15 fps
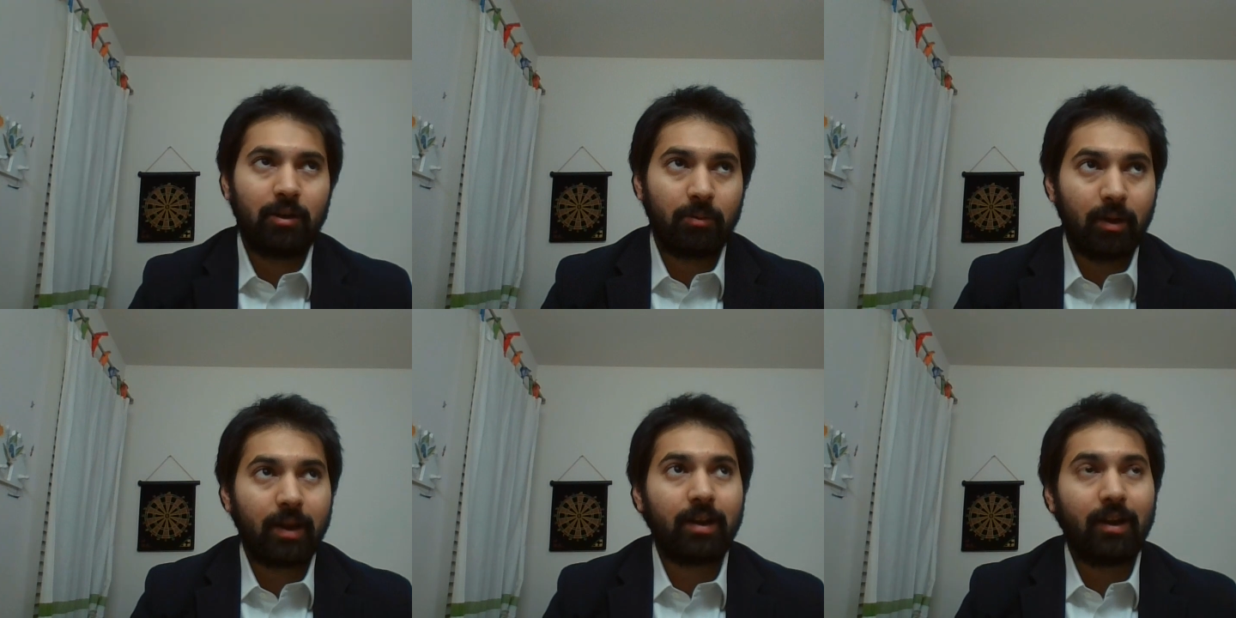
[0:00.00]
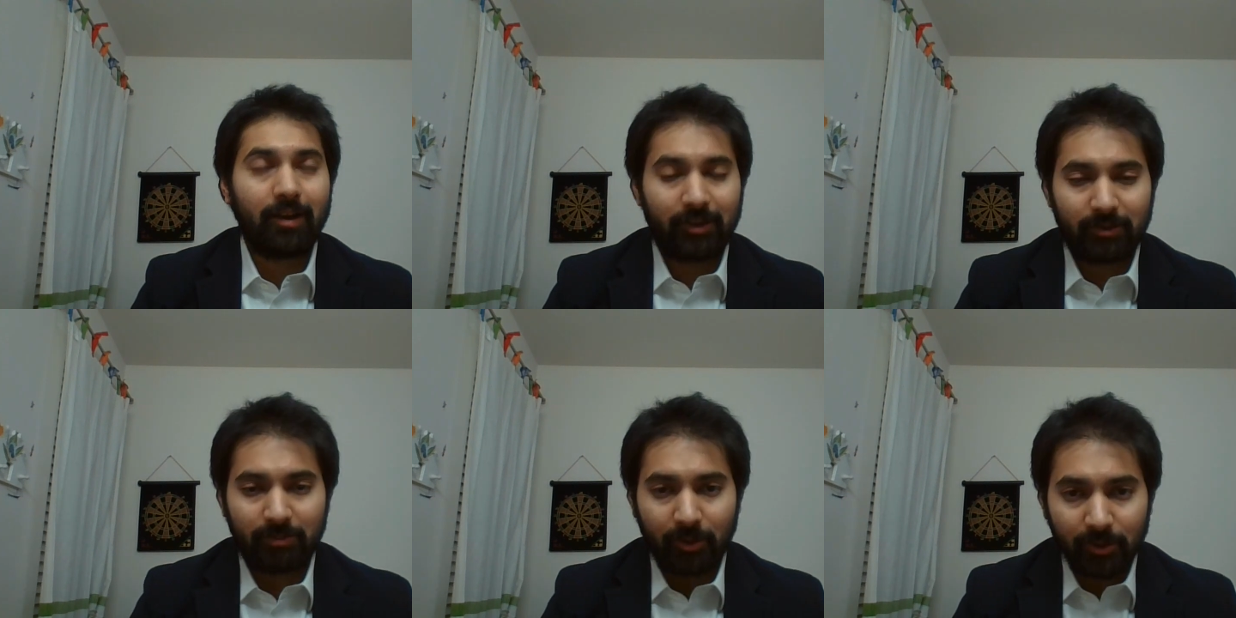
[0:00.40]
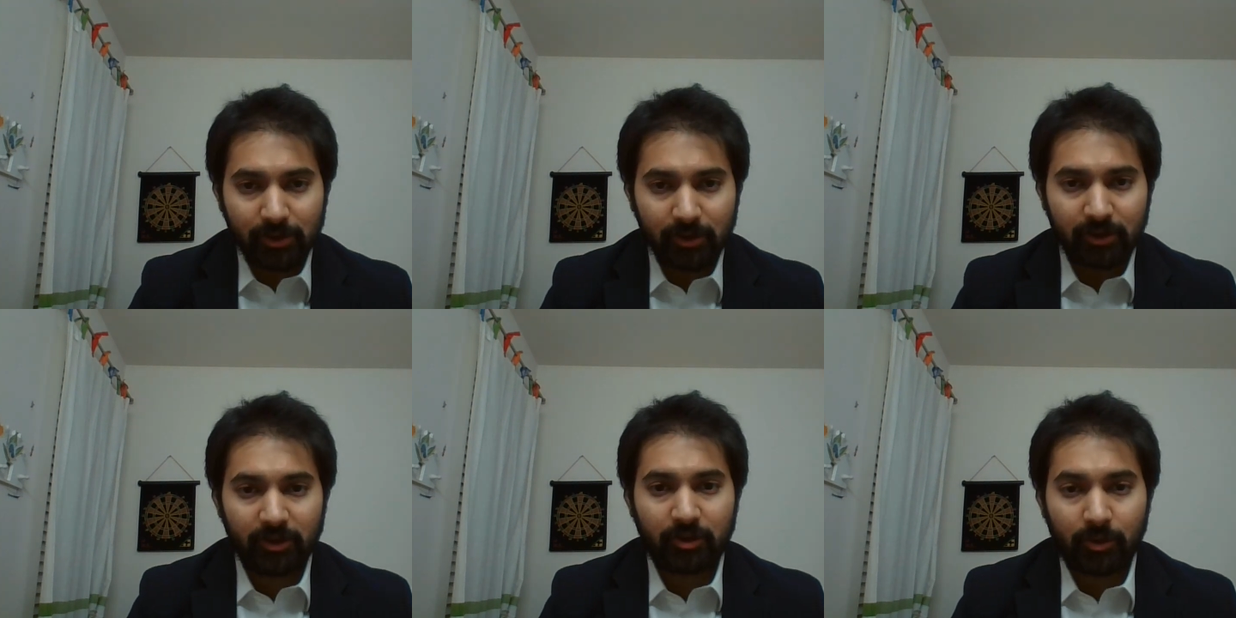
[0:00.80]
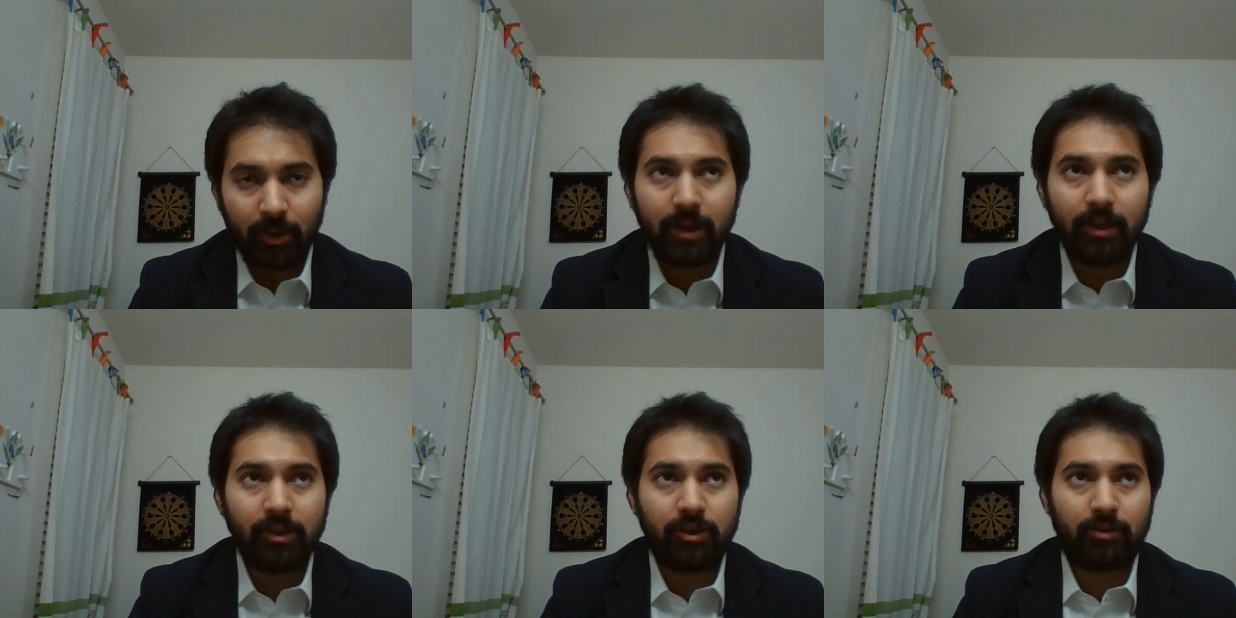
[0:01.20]
where I got exposure to
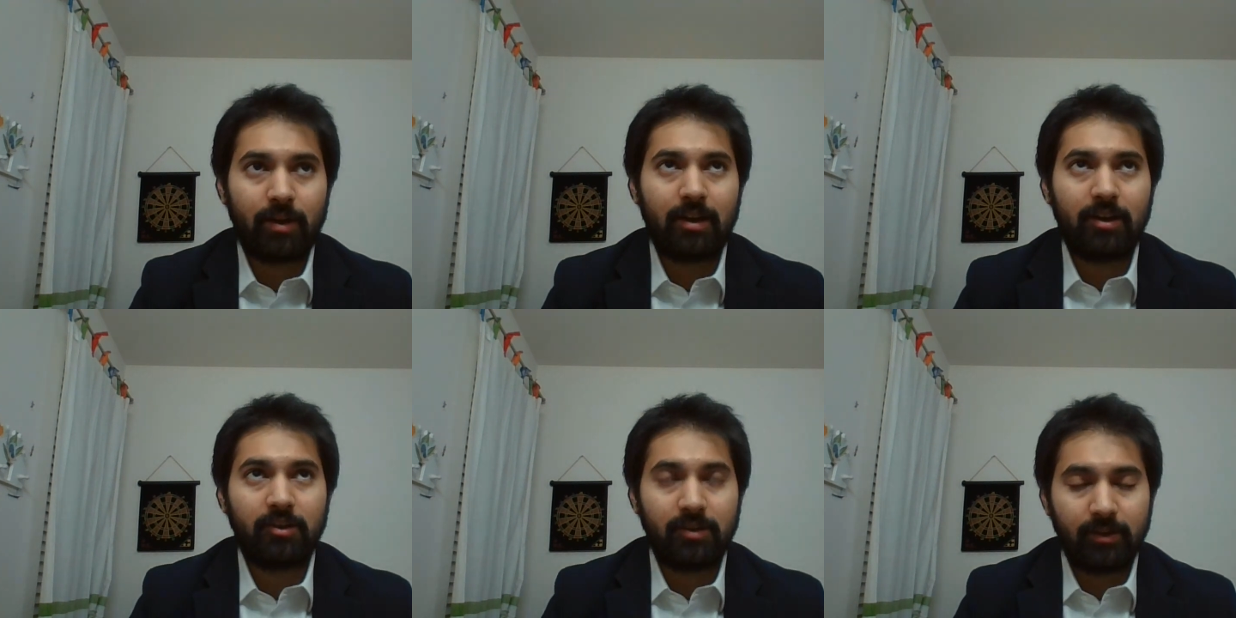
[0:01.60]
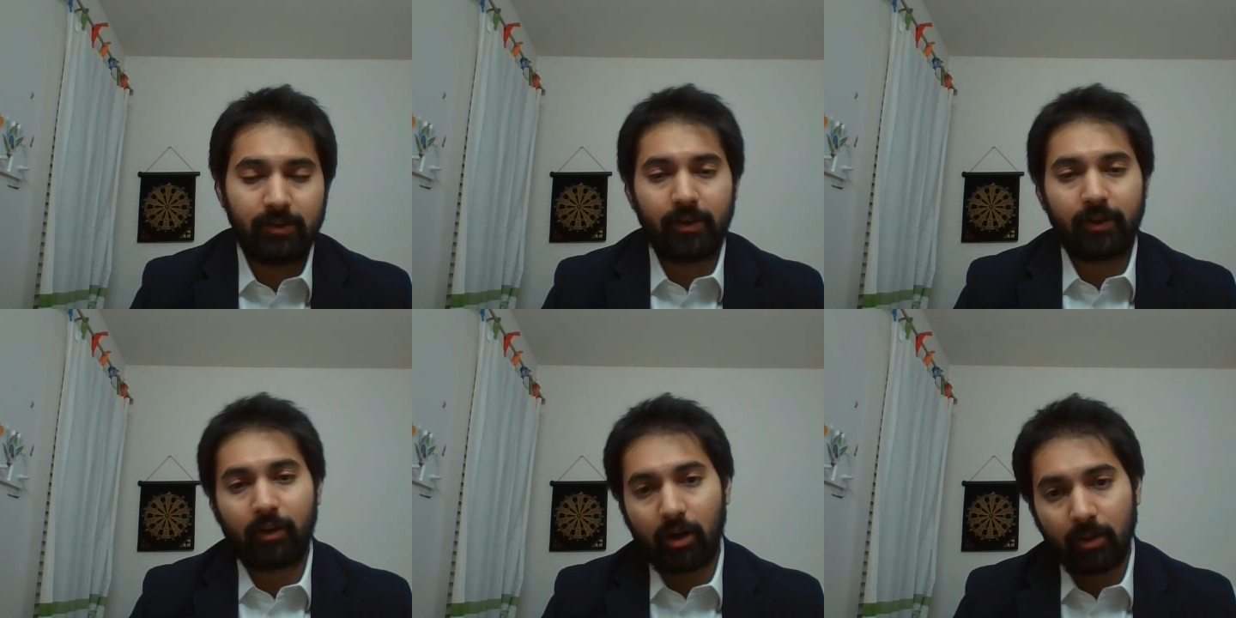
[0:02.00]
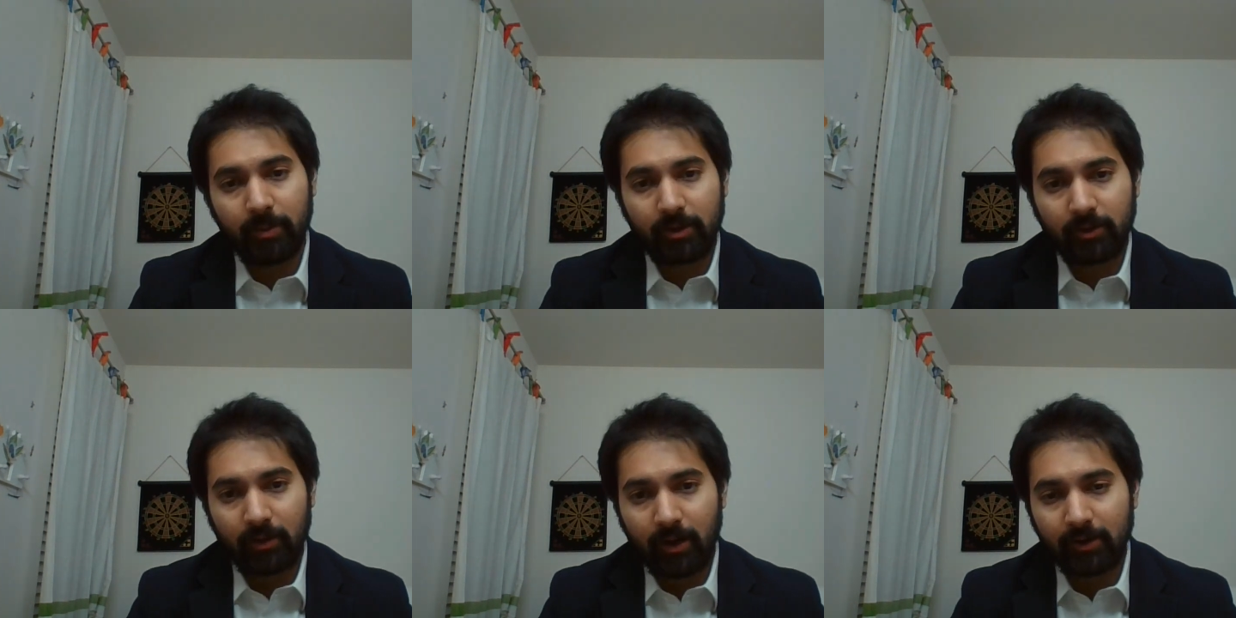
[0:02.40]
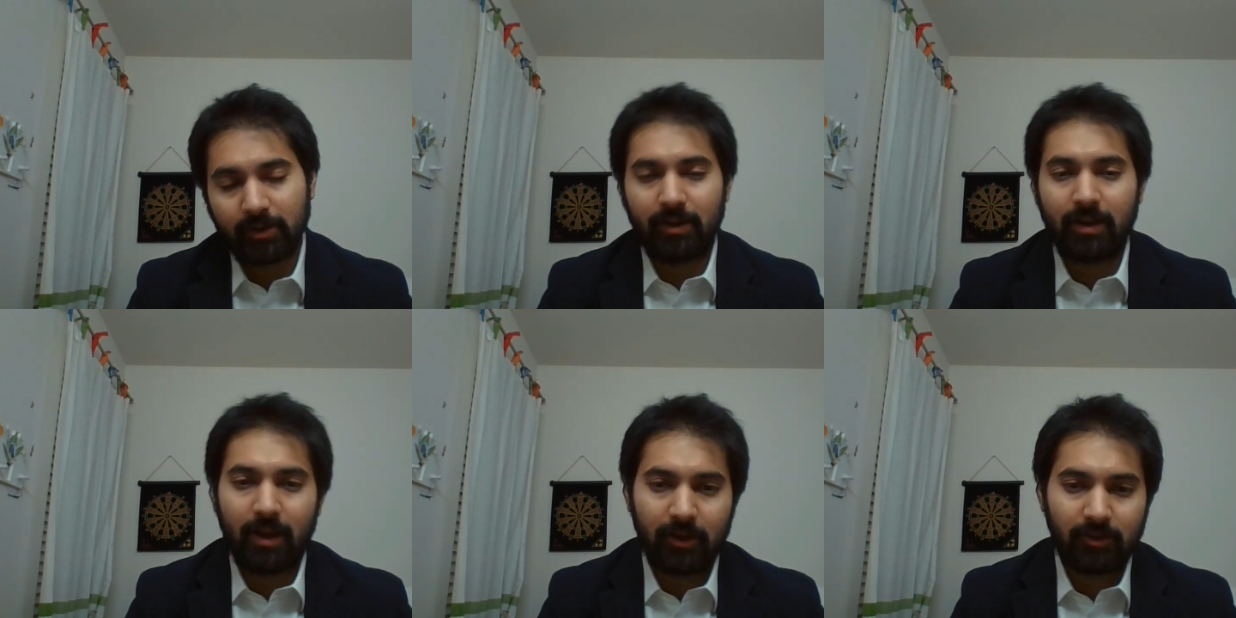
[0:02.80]
trading strategies like
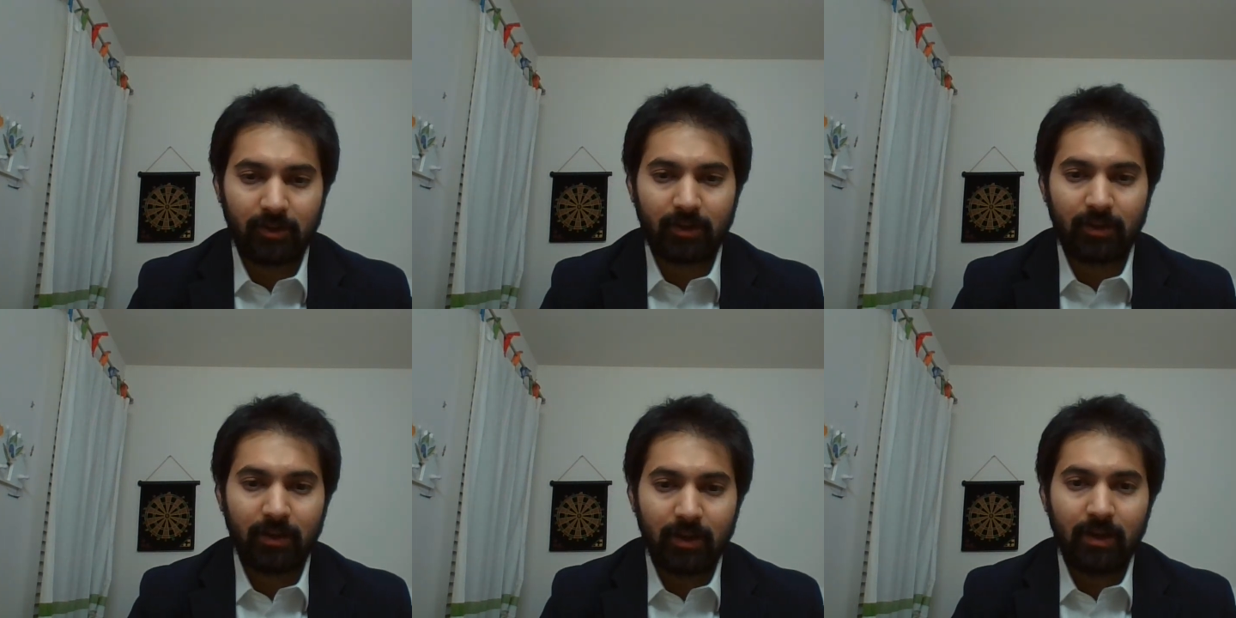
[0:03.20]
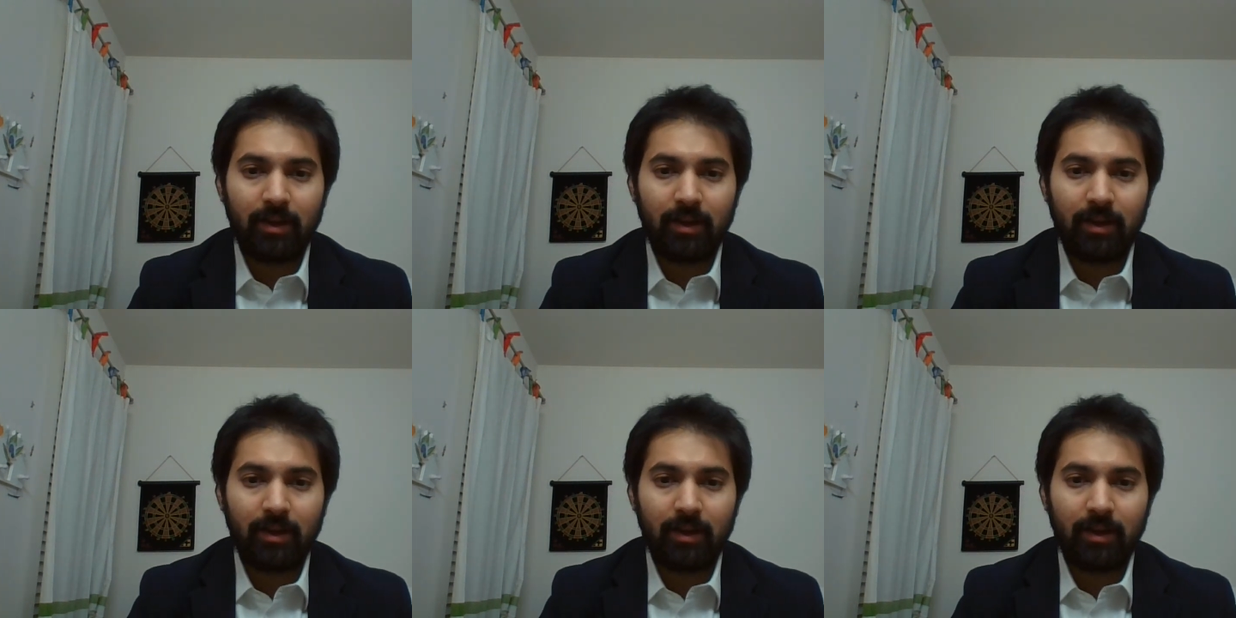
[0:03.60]
arbitrage and hedging.